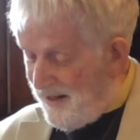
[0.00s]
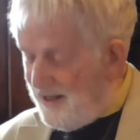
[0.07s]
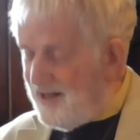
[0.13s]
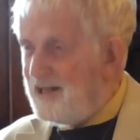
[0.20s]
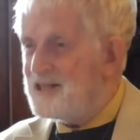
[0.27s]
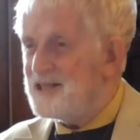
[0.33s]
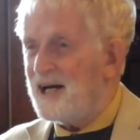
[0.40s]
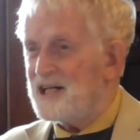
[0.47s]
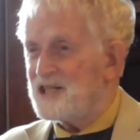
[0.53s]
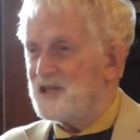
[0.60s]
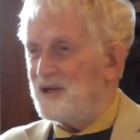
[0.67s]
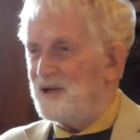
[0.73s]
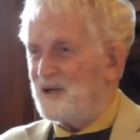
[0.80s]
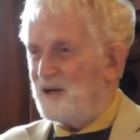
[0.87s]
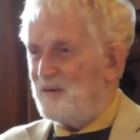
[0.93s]
Any tax
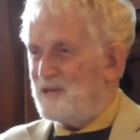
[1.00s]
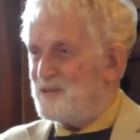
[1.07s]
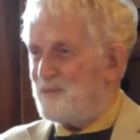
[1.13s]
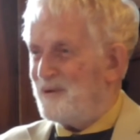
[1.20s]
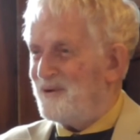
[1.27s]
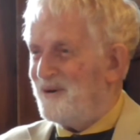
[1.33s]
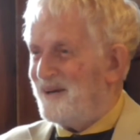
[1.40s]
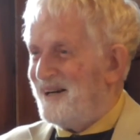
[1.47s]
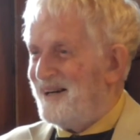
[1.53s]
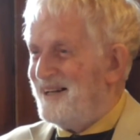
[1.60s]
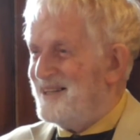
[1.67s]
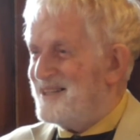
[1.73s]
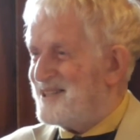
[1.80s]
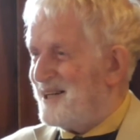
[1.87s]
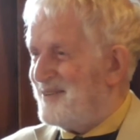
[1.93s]
dollar could be spent on
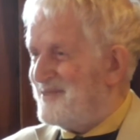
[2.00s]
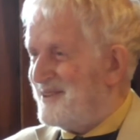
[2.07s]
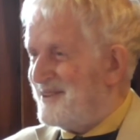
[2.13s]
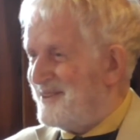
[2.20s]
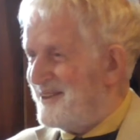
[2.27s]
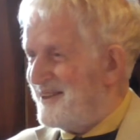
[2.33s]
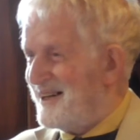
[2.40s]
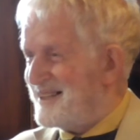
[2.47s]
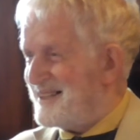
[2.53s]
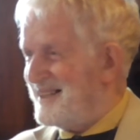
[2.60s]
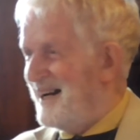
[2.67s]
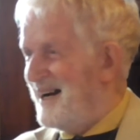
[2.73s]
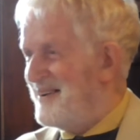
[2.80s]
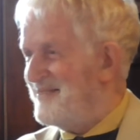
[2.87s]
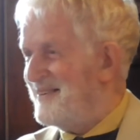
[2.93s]
any subject you like to
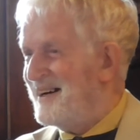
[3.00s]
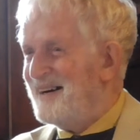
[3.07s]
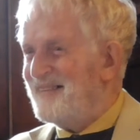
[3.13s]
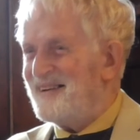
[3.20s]
name.